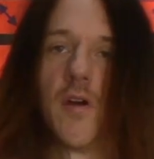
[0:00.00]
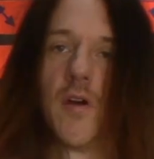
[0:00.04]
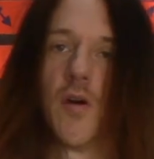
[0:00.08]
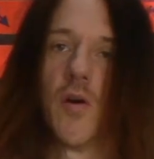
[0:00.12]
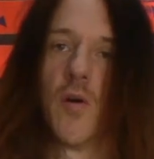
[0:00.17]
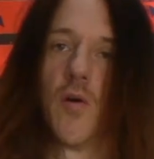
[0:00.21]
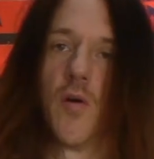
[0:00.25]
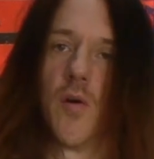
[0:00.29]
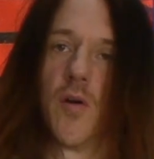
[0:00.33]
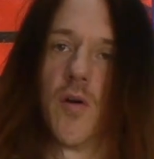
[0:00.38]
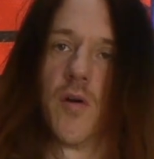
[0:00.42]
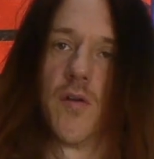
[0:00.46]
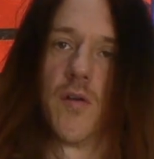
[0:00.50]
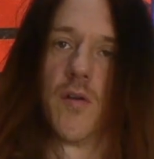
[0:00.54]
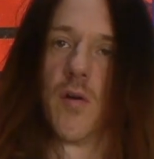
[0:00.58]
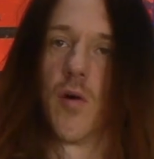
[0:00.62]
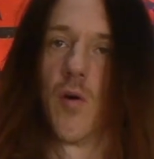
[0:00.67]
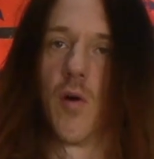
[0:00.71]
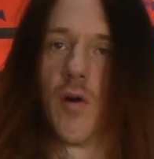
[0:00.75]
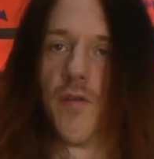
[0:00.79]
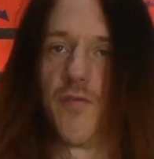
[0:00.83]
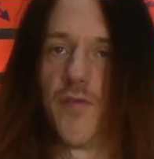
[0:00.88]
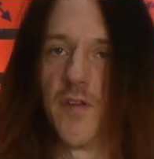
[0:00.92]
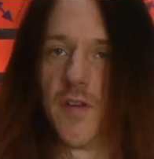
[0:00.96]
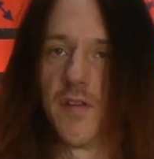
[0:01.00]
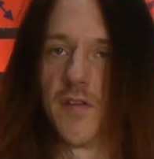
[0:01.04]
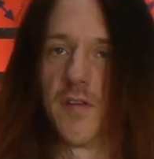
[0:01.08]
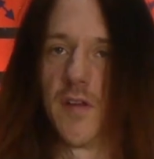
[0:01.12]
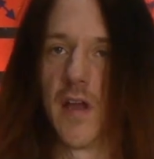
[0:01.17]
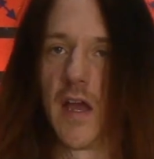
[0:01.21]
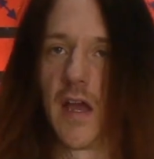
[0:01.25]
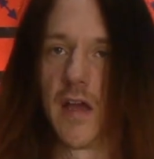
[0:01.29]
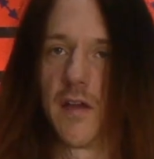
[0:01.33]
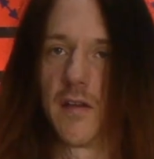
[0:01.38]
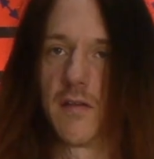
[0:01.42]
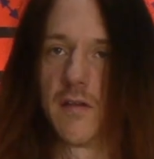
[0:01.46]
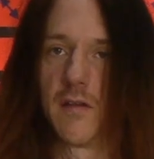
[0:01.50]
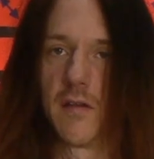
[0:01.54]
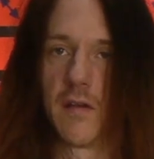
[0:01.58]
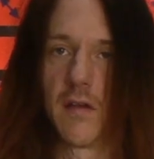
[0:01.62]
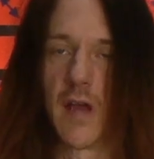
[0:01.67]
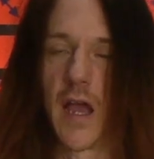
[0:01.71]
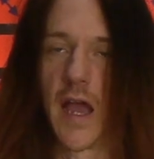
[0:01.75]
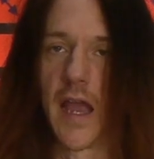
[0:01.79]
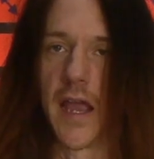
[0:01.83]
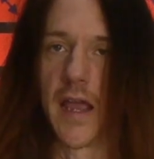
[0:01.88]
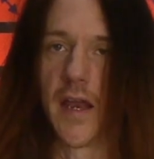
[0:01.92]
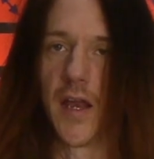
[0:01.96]
Or if it's not
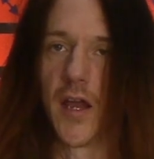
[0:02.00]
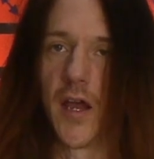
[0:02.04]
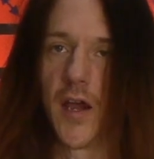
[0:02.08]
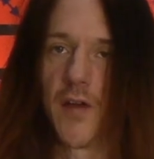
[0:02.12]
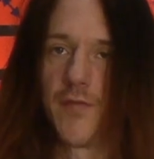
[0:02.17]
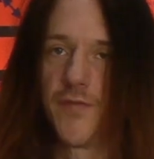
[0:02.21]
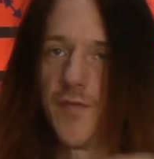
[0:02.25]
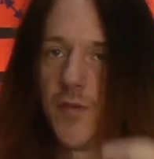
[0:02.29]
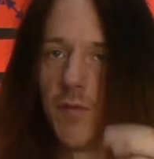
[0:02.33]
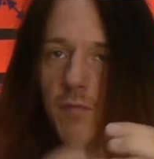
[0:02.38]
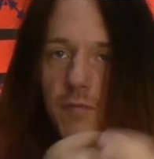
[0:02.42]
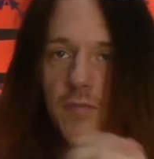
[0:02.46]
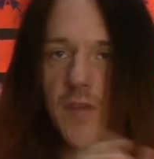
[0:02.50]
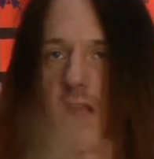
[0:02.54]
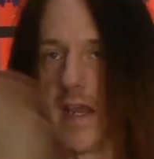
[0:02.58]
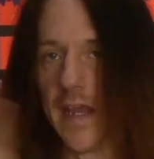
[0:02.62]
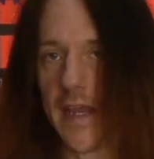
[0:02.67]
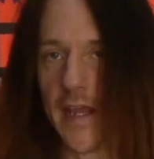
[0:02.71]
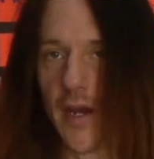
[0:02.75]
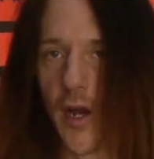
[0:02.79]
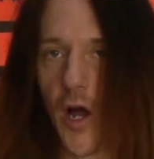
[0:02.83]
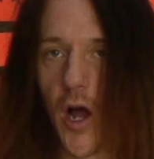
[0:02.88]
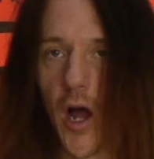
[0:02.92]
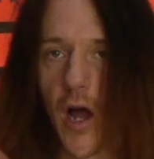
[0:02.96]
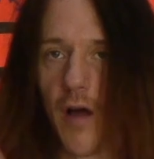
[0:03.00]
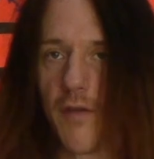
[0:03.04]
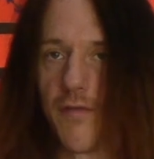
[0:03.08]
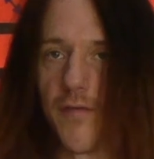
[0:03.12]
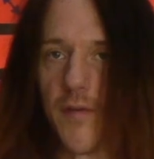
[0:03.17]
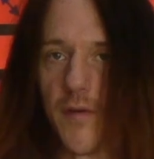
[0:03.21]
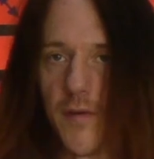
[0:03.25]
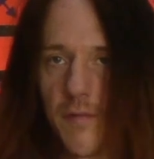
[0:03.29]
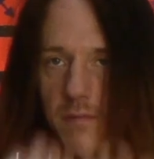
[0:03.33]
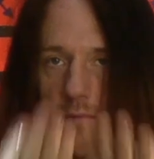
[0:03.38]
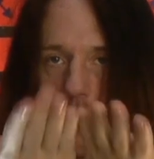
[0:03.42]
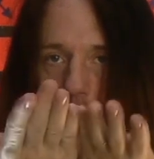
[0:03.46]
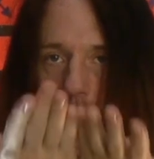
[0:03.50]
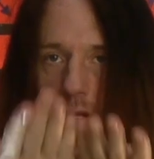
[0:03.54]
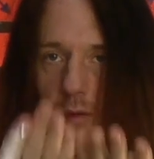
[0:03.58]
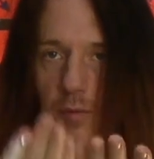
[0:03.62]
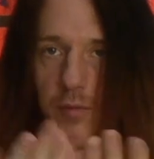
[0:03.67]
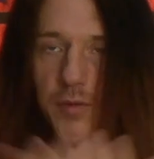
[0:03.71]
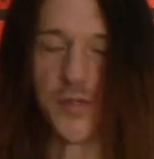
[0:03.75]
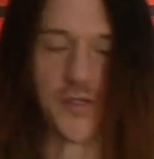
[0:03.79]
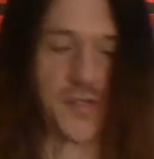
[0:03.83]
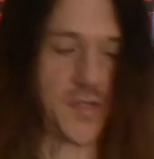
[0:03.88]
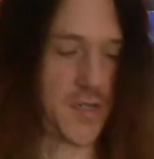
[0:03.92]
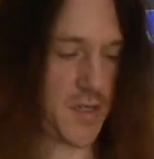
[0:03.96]
high enough, you take it off or
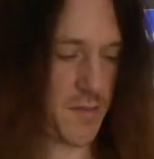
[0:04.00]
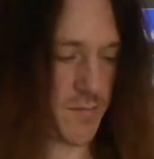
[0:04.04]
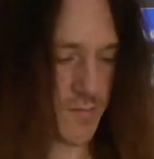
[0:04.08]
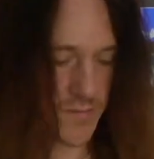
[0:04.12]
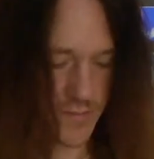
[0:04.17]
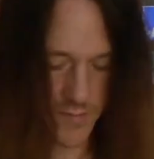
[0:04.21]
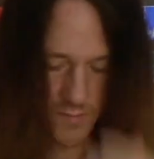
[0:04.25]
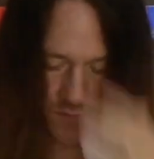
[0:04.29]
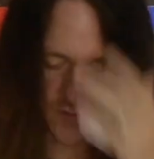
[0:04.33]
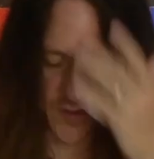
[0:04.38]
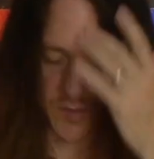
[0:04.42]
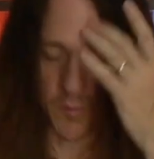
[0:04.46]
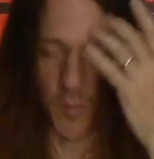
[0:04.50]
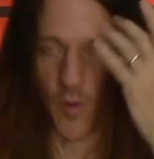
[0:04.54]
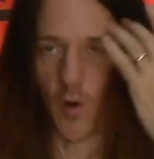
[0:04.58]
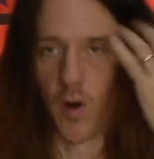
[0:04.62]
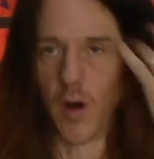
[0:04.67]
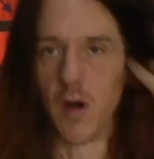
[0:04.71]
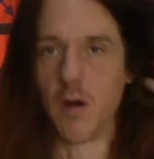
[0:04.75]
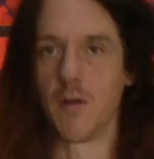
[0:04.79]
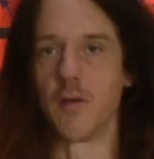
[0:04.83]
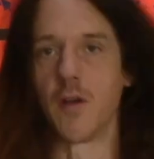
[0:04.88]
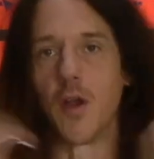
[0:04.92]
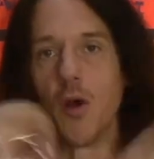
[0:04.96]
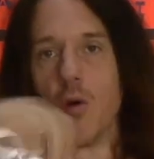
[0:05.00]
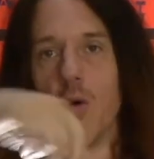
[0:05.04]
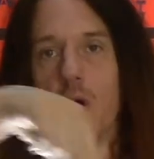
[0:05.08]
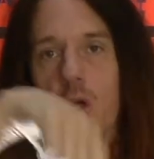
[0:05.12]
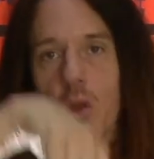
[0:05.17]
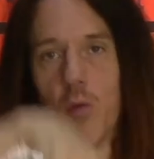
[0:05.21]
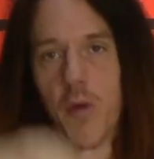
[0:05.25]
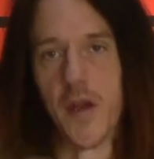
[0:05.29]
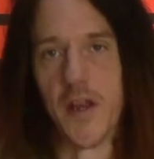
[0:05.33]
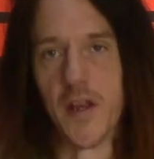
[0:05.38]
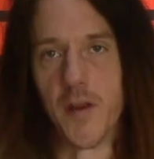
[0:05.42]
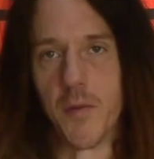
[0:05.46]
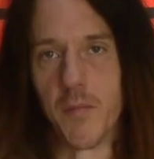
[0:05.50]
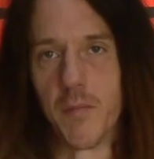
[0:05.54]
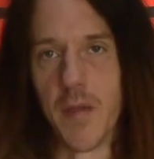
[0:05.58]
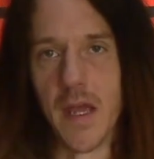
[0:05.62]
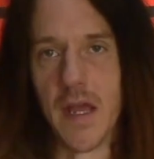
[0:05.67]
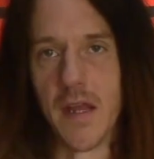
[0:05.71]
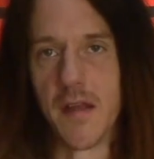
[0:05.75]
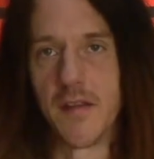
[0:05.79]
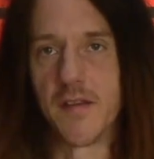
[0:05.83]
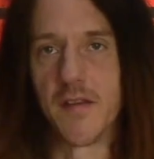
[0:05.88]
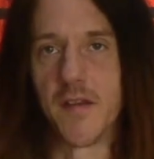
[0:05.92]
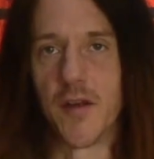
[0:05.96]
push it up some more. Go all the way to the
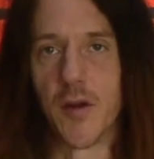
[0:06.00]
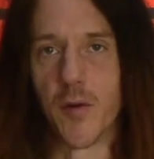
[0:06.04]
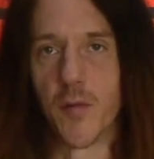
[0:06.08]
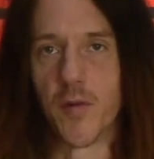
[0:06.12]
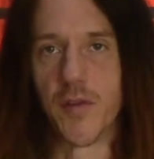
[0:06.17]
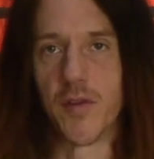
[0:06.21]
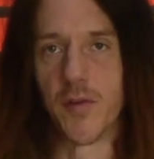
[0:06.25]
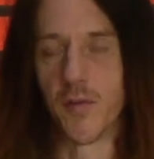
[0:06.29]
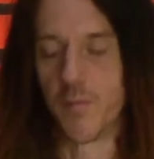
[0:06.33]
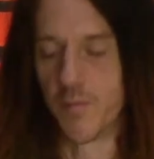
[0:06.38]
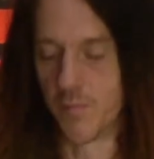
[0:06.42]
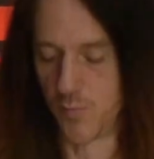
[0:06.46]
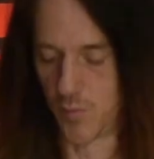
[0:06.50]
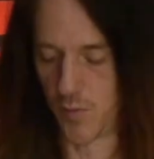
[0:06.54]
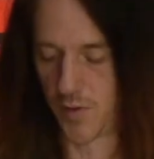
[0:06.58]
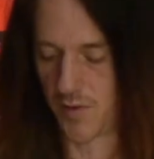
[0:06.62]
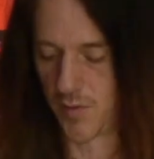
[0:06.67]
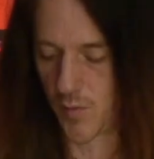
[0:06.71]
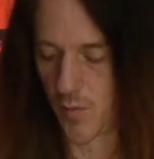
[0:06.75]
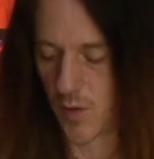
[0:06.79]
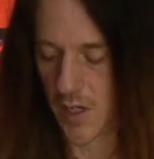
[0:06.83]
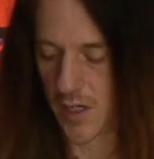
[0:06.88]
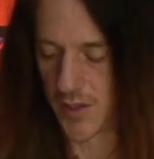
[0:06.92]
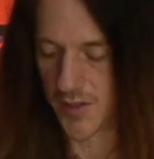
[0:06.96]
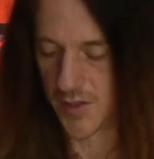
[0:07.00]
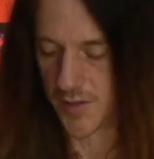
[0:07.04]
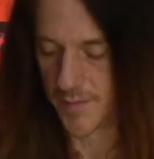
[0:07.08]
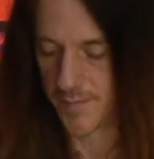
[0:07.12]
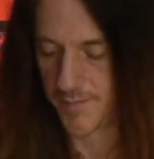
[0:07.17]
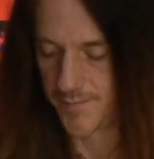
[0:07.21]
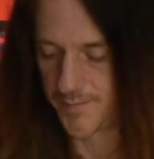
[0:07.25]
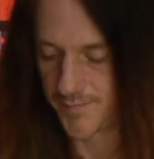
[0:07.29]
base, with the washer.